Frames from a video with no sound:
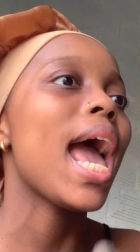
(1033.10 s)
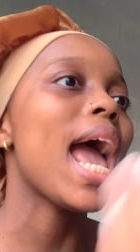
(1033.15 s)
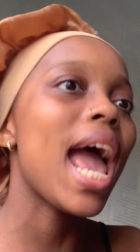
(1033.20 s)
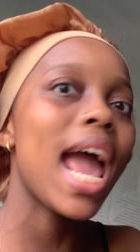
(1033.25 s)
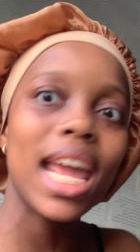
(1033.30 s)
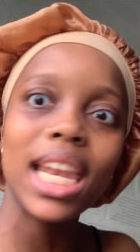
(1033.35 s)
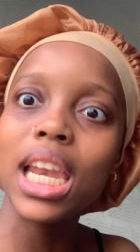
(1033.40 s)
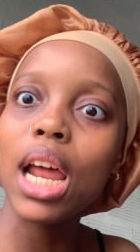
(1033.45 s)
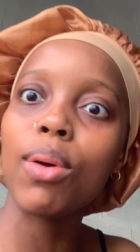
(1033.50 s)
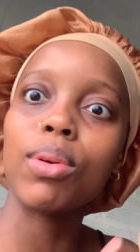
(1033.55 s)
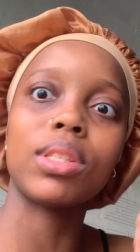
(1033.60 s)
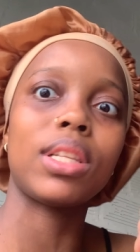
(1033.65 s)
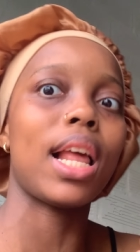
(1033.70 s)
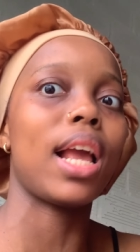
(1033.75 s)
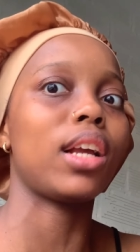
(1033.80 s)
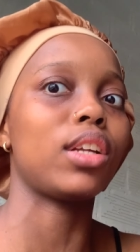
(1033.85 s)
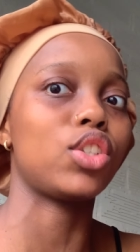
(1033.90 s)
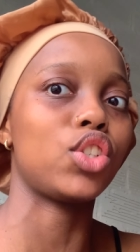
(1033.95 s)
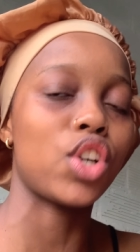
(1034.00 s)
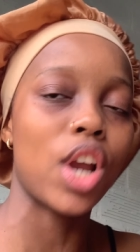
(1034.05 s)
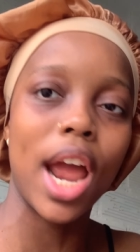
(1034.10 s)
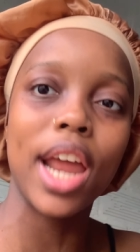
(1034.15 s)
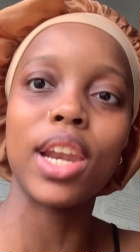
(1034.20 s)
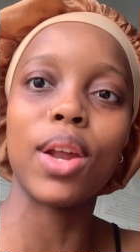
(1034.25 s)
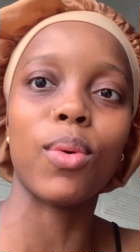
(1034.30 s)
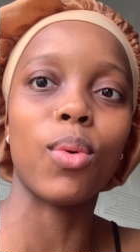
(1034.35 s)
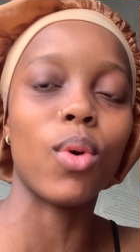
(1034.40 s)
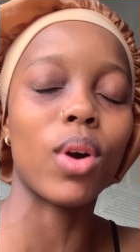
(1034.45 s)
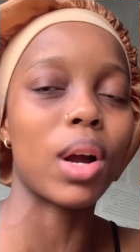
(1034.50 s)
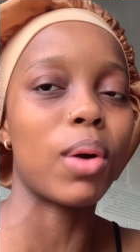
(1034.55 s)
and I was like trying
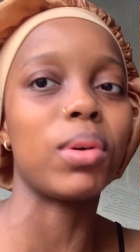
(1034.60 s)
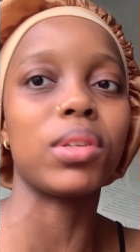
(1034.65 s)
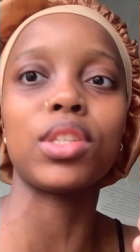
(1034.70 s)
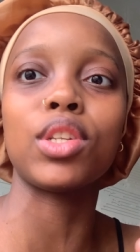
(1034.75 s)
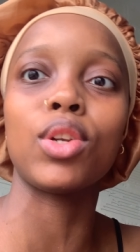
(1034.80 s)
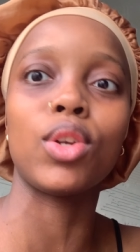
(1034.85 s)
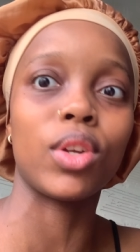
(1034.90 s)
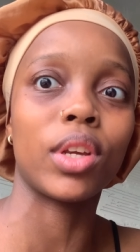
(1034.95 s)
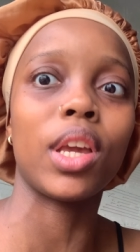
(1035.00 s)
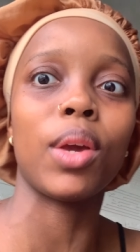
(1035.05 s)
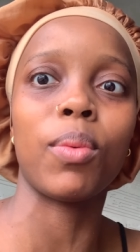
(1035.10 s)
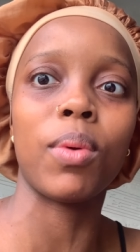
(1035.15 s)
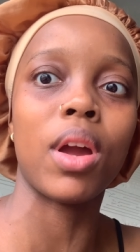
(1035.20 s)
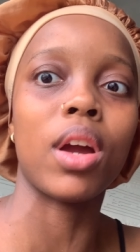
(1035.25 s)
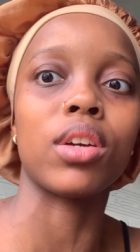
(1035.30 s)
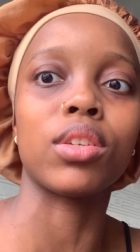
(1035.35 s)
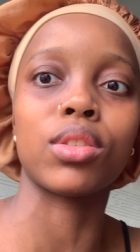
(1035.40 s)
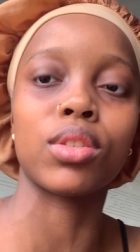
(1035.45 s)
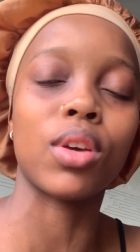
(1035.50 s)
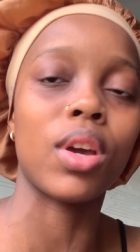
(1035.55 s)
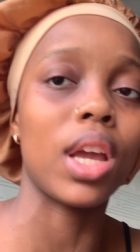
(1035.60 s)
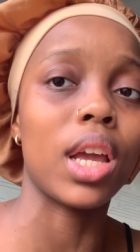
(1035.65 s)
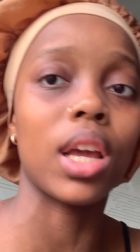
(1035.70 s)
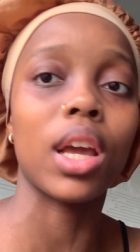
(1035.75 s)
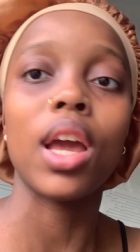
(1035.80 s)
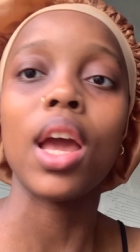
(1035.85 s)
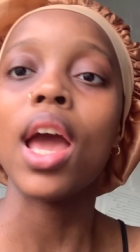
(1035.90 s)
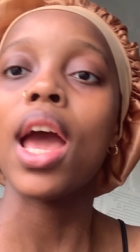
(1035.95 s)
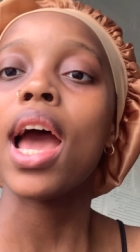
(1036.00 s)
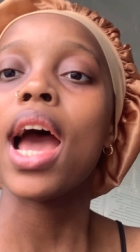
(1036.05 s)
to walk I wasn't looking where I was
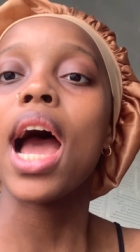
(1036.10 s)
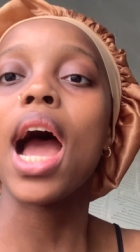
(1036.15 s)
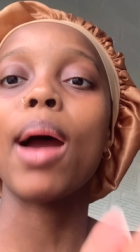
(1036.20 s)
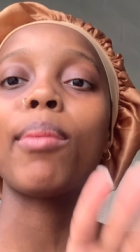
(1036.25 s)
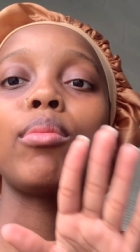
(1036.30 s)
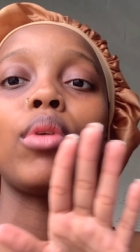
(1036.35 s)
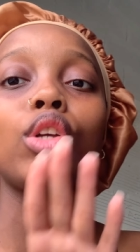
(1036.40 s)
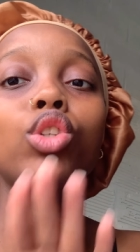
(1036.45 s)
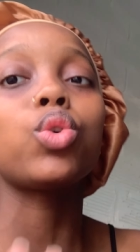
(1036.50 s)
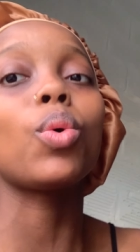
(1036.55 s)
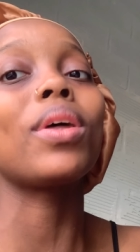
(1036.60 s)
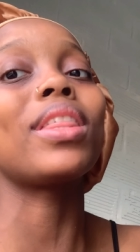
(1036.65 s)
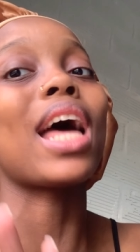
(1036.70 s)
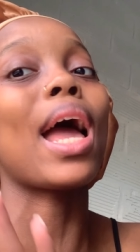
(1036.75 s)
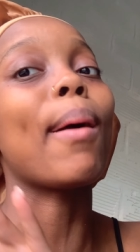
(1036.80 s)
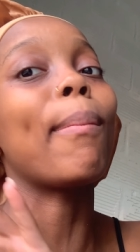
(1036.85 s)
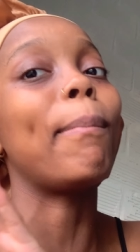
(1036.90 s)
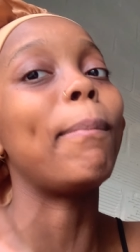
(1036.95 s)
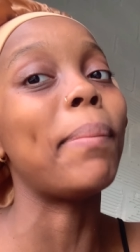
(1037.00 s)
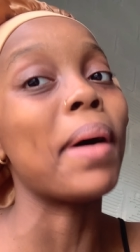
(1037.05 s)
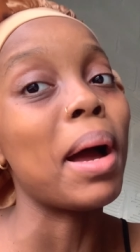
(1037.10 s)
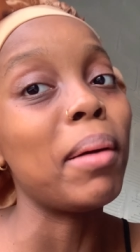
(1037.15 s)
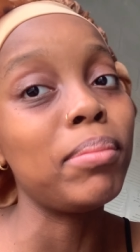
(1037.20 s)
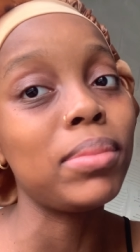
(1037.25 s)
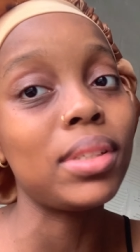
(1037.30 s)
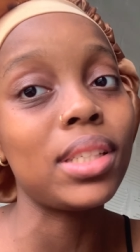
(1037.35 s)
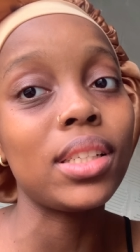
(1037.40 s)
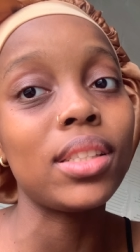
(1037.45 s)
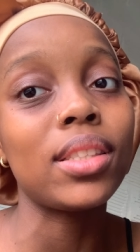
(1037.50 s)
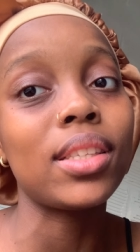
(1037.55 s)
going I'm not sure whether I
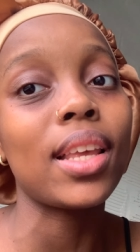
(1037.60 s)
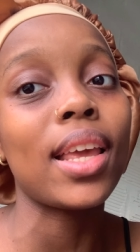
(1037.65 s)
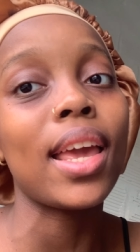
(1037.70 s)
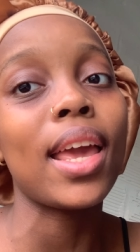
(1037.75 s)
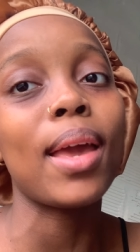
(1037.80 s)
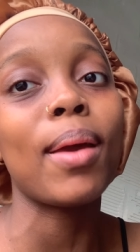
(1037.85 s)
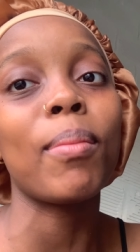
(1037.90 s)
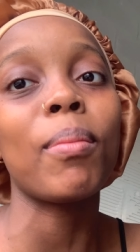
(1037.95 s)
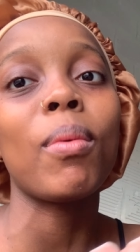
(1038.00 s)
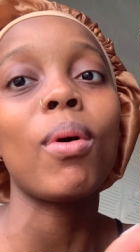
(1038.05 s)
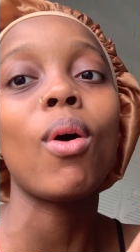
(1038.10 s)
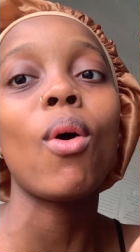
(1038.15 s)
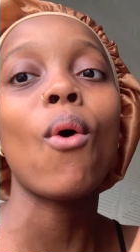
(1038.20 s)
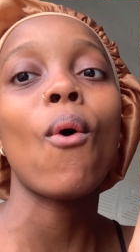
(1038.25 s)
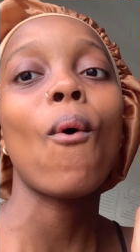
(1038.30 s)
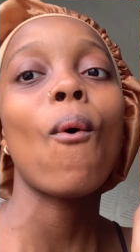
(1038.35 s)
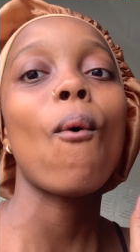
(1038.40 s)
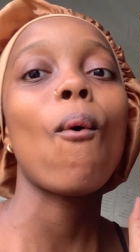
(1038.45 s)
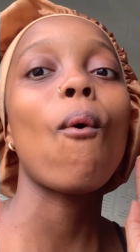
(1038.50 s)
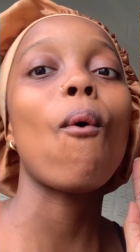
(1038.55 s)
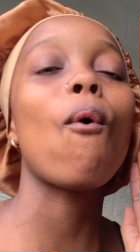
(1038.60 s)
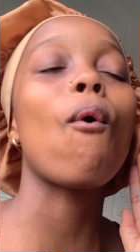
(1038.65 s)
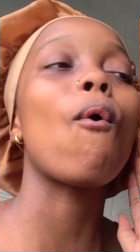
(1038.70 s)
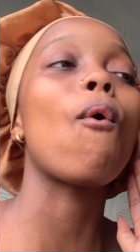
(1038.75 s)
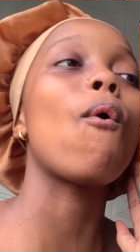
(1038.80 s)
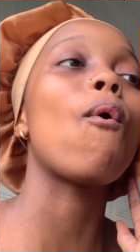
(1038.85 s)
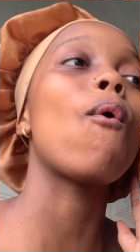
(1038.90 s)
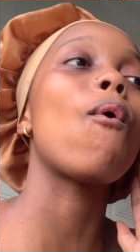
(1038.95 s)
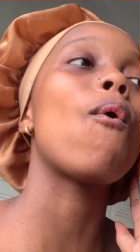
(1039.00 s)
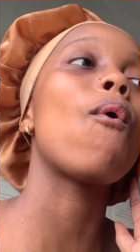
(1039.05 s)
bumped into him
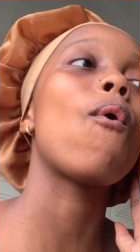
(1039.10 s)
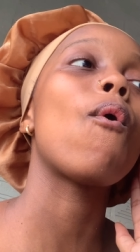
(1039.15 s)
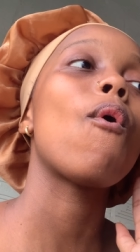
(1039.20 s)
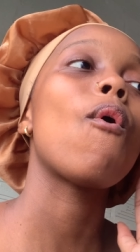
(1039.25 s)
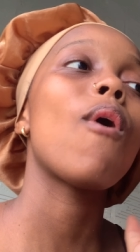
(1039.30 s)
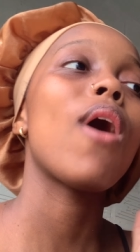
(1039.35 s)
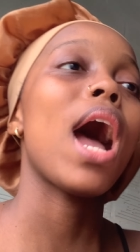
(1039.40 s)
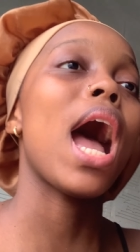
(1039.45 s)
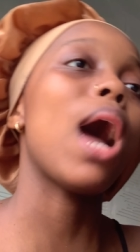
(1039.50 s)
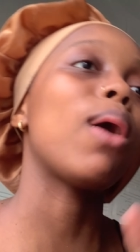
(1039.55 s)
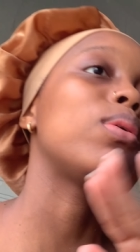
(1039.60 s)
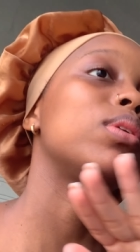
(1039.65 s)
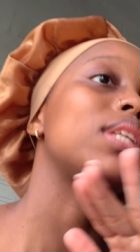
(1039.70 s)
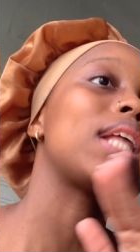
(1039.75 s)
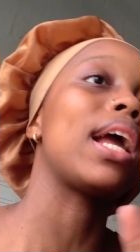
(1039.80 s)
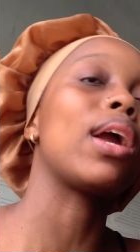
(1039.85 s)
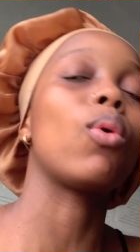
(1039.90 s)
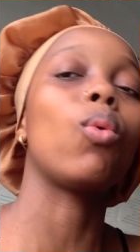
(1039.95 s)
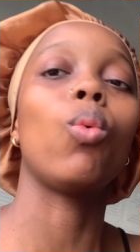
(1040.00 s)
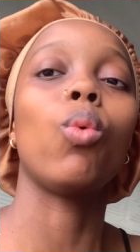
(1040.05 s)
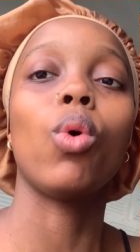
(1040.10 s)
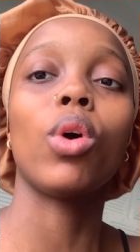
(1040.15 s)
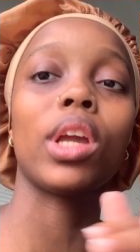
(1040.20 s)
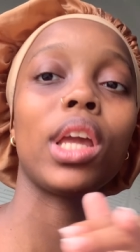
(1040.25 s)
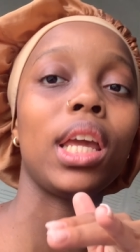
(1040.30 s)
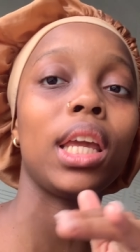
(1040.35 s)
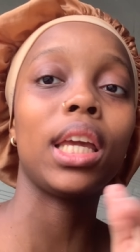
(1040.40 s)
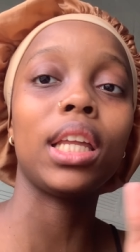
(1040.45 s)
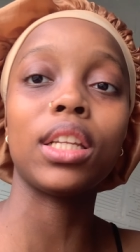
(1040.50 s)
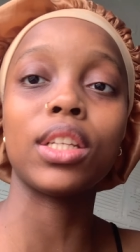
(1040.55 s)
or I was like
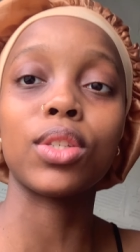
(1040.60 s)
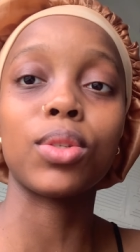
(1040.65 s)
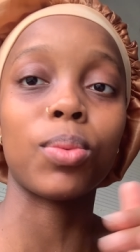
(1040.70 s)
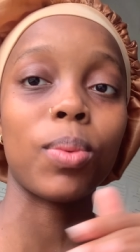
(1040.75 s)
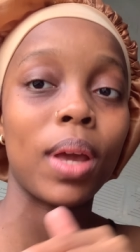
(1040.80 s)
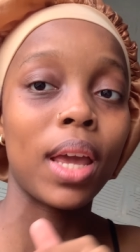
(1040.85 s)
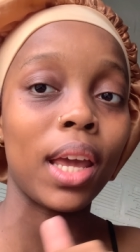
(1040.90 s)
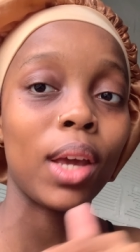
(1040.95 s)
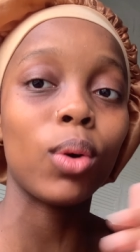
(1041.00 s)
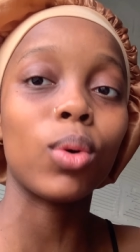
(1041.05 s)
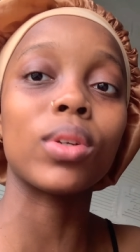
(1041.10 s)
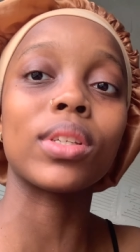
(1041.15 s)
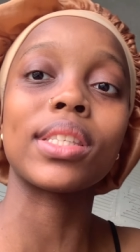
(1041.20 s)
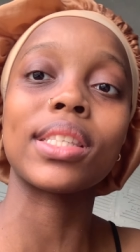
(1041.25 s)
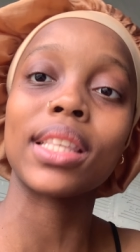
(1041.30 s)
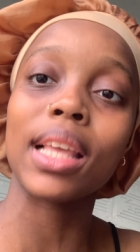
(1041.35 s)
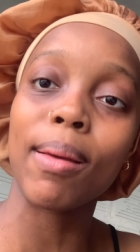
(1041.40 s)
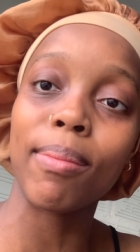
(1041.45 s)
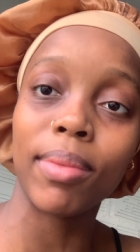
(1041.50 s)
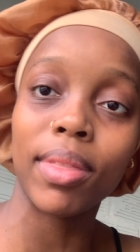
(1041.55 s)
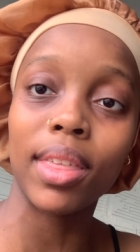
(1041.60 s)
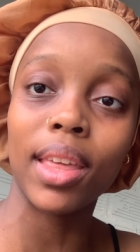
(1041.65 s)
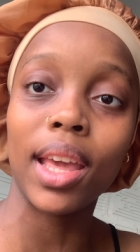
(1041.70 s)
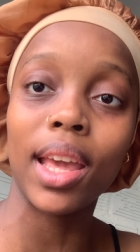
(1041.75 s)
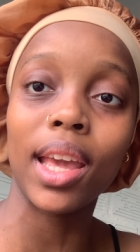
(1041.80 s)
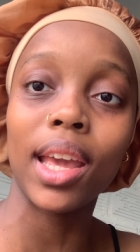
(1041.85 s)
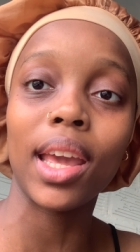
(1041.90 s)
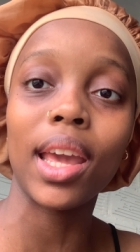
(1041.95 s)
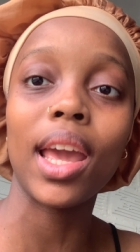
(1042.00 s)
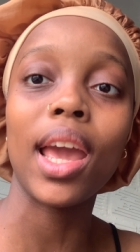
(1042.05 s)
walking in his way or
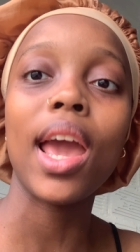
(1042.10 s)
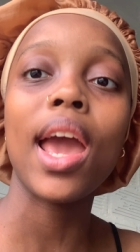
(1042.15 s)
something